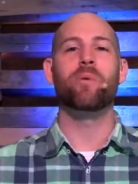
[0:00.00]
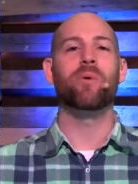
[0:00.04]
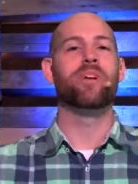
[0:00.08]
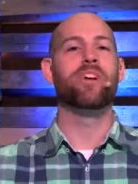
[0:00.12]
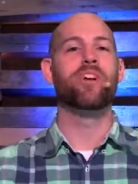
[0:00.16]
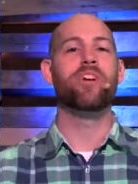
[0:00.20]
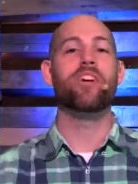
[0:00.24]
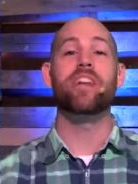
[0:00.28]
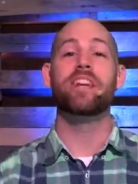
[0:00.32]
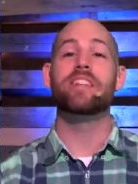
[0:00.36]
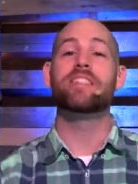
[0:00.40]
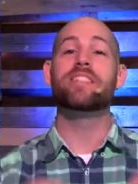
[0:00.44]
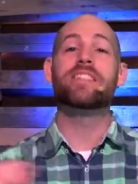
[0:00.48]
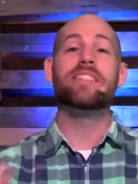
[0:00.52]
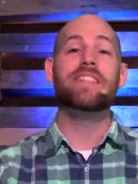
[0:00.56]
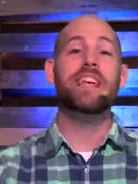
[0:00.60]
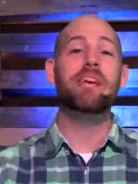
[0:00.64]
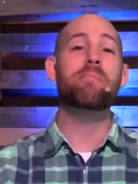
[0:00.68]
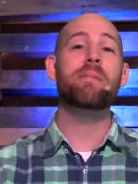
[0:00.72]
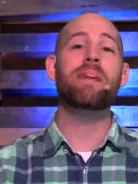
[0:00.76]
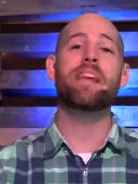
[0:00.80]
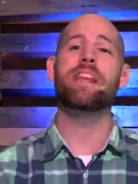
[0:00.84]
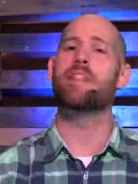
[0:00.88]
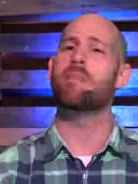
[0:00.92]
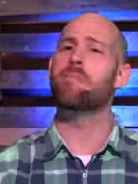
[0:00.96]
and you're going to send
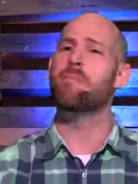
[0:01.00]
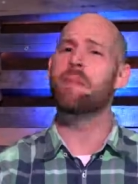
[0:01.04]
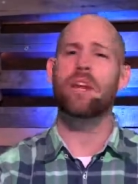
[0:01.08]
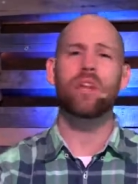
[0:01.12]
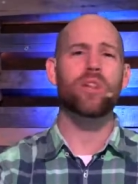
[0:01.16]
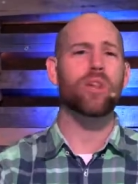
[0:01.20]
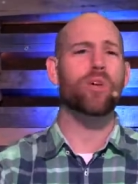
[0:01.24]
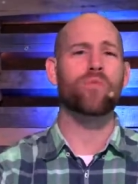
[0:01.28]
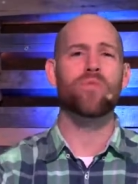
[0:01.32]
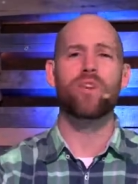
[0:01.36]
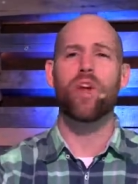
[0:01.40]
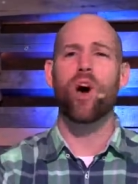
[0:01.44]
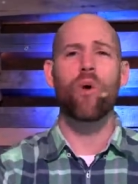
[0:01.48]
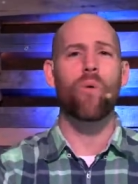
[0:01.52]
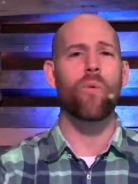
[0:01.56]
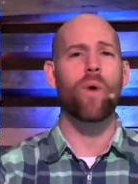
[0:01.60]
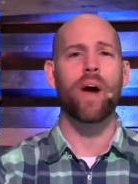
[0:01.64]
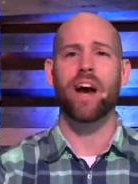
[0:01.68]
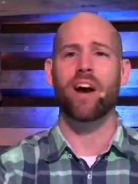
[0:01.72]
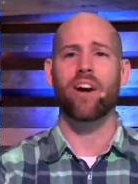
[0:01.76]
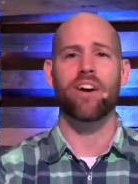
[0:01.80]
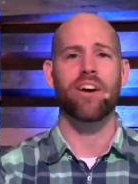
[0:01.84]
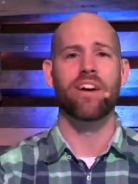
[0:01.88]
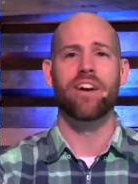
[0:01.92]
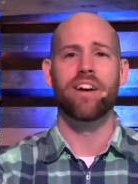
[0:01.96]
me to the middle of
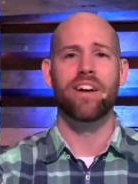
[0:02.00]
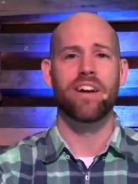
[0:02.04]
nowhere